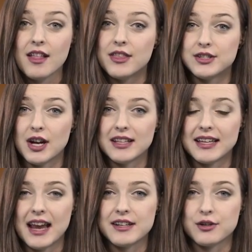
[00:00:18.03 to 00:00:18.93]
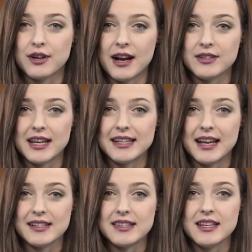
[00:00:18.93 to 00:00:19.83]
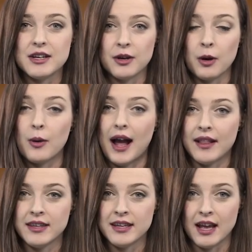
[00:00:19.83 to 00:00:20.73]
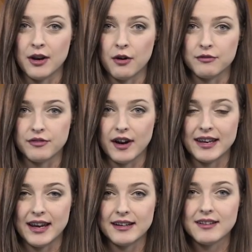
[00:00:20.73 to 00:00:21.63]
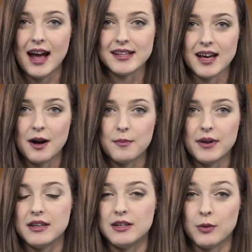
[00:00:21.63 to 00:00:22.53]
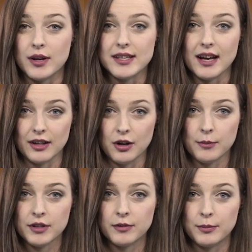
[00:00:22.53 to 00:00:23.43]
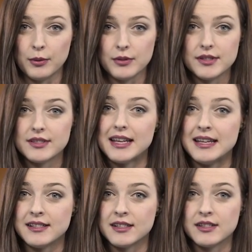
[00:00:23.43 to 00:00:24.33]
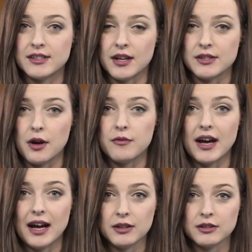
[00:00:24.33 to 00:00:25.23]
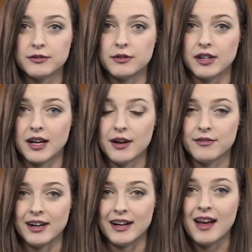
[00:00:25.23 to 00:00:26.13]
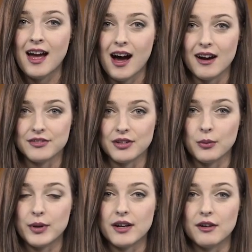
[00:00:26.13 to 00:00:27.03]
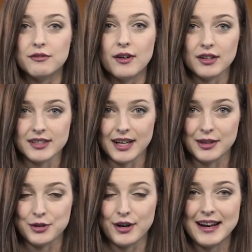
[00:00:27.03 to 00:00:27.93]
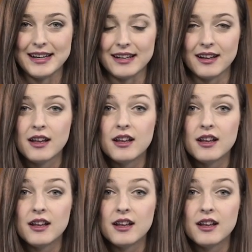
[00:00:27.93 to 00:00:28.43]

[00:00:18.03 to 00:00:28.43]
The dollar gained ground against the euro and the yen on Friday as upbeat US economic reports eased concerns over outlook for recovery after a week of volatile trading.